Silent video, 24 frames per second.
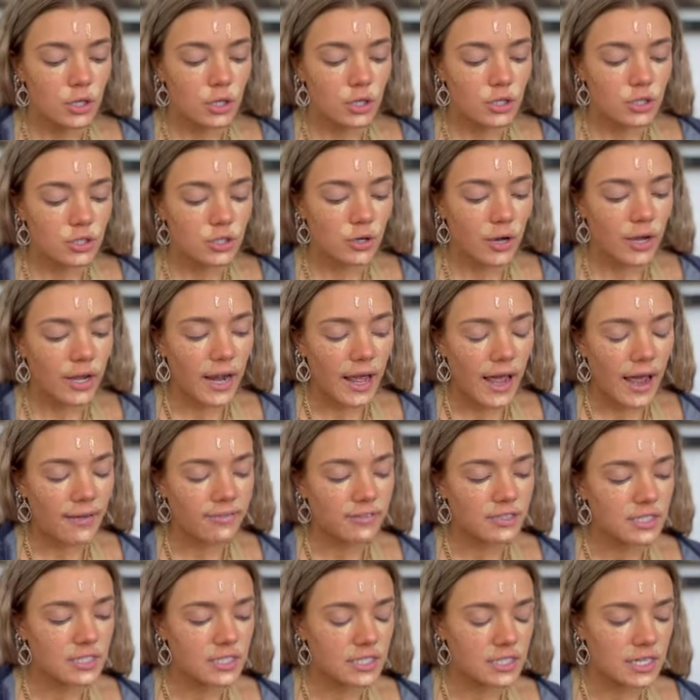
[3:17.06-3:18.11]
So I'd have
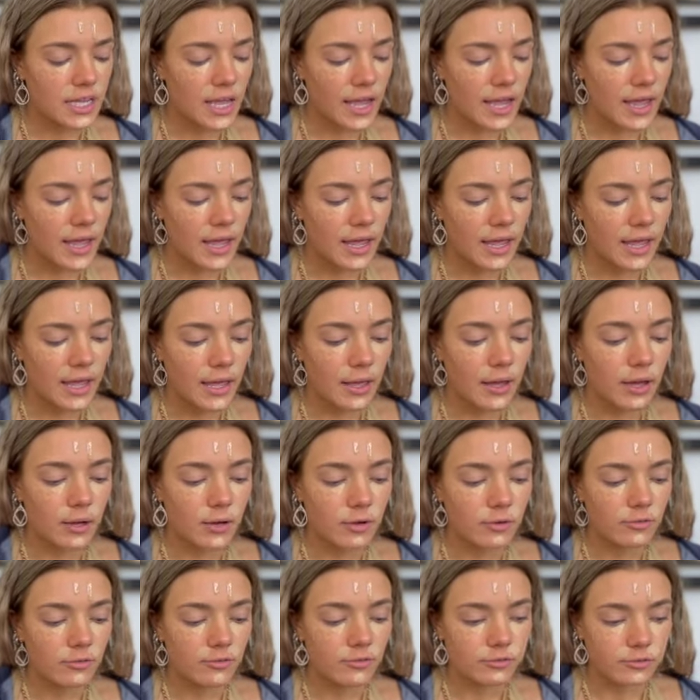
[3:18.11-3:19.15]
to say
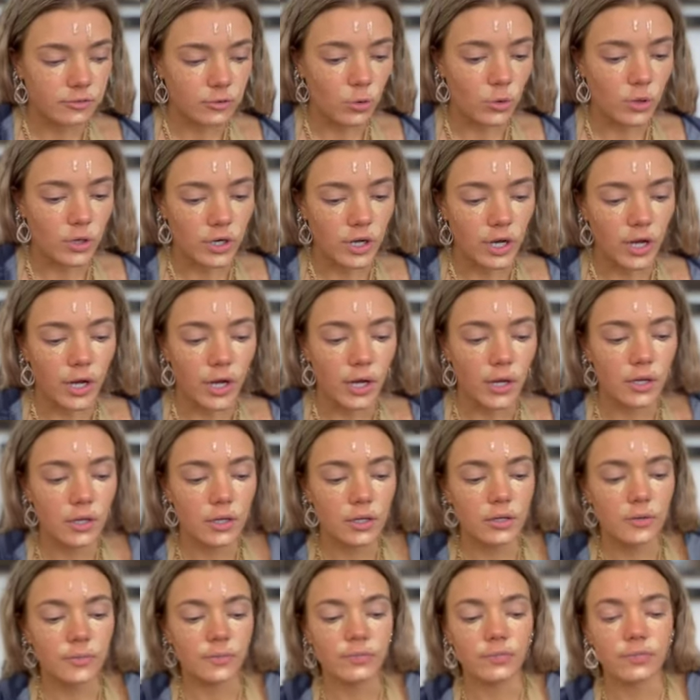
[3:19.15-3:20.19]
Florida
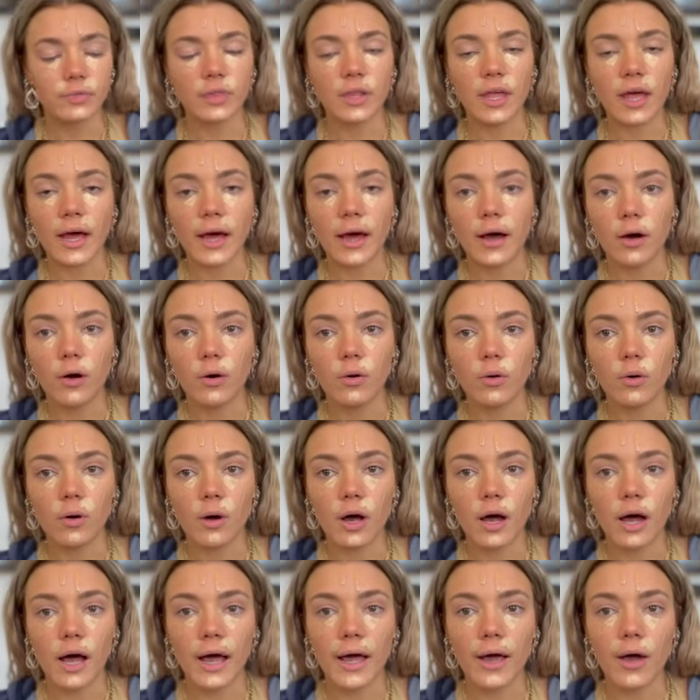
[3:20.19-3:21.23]
now,
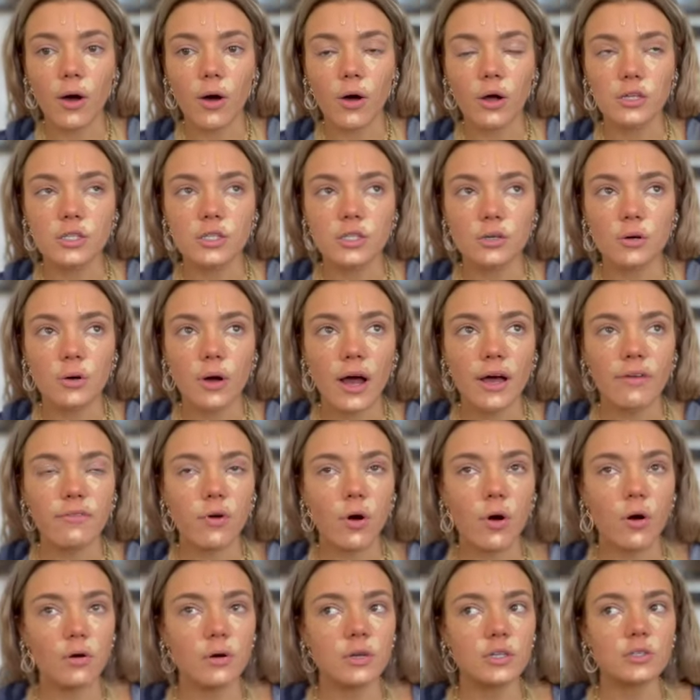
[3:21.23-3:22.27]
I also, I've
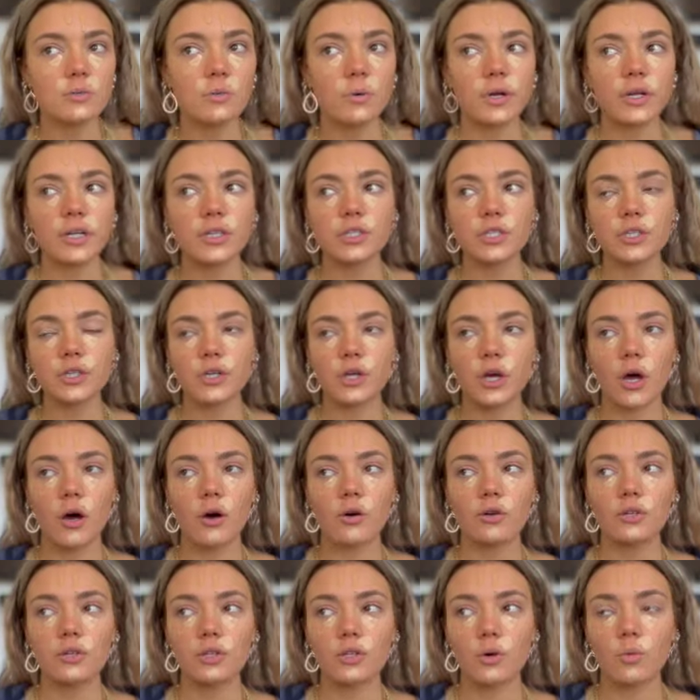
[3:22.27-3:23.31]
always wanted to
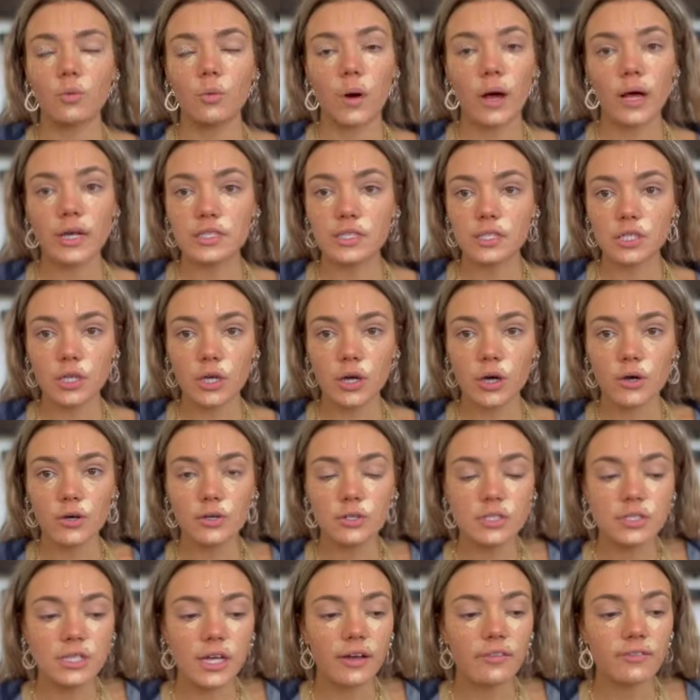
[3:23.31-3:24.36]
go to the West
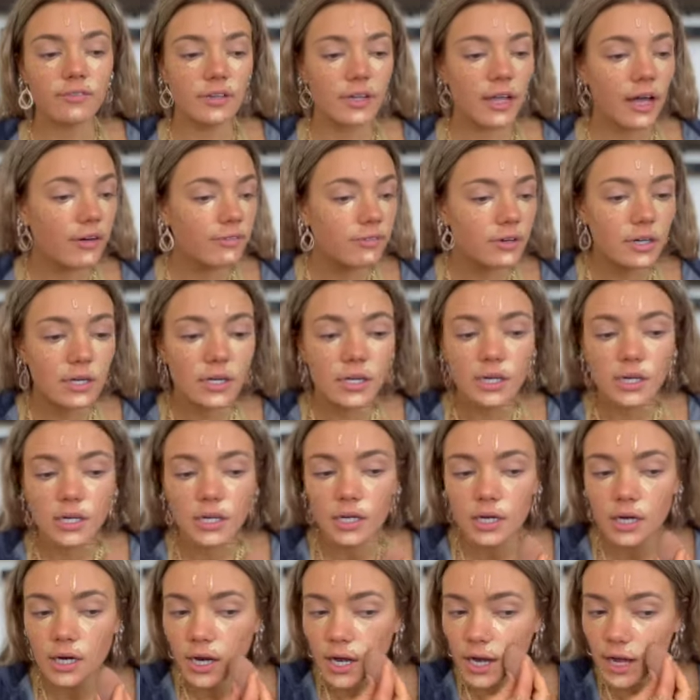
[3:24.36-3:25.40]
Coast. I've
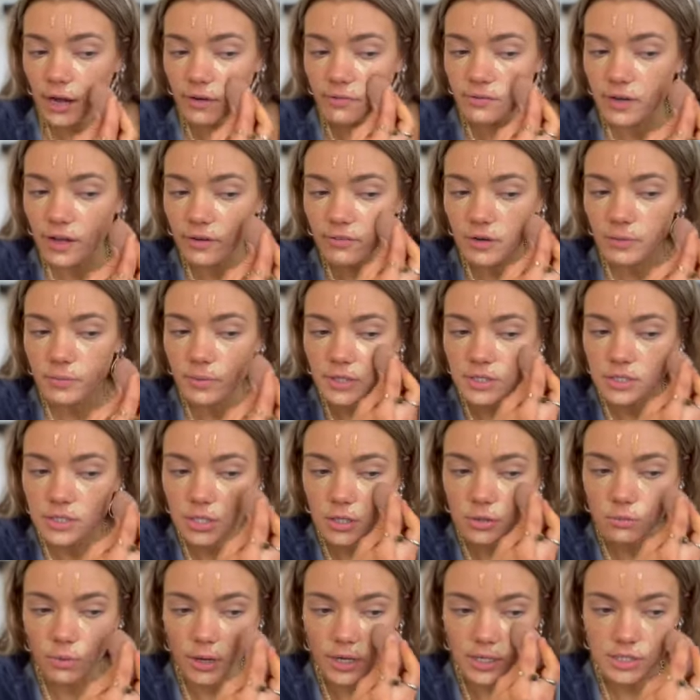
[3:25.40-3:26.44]
never, I've never been to
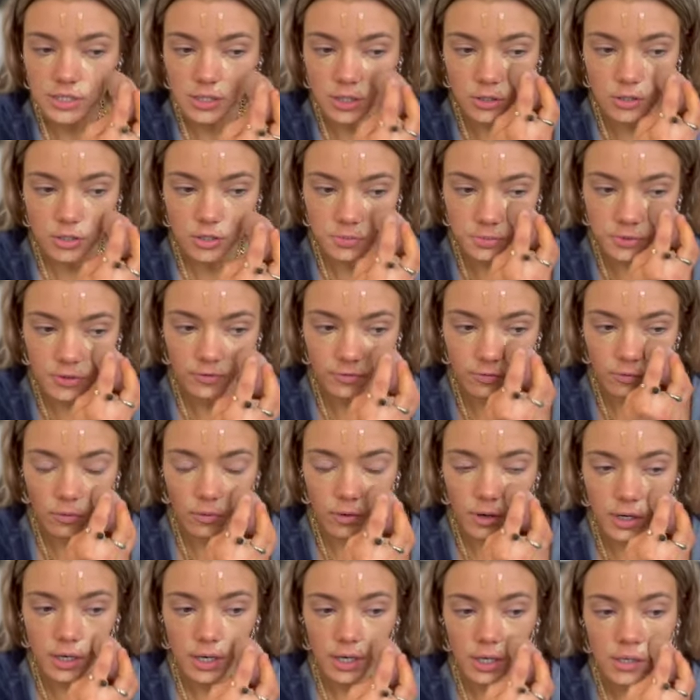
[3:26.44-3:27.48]
the West Coast
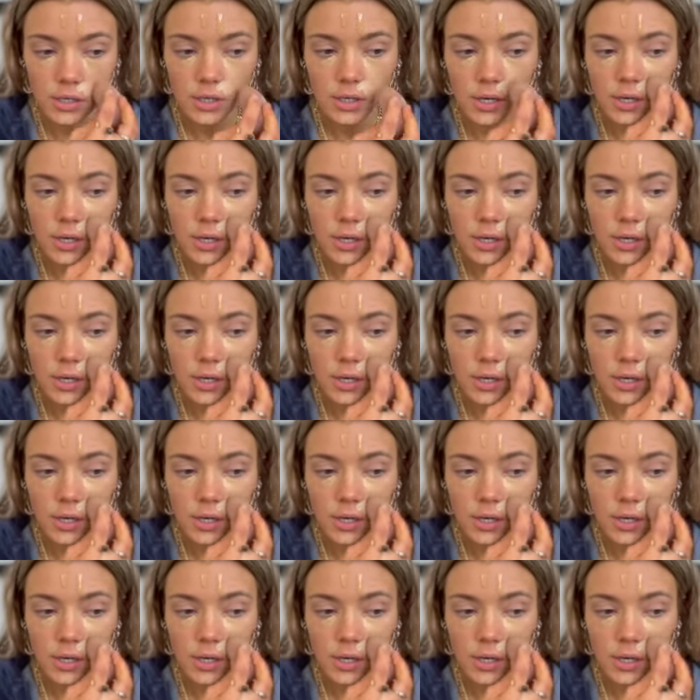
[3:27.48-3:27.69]
before.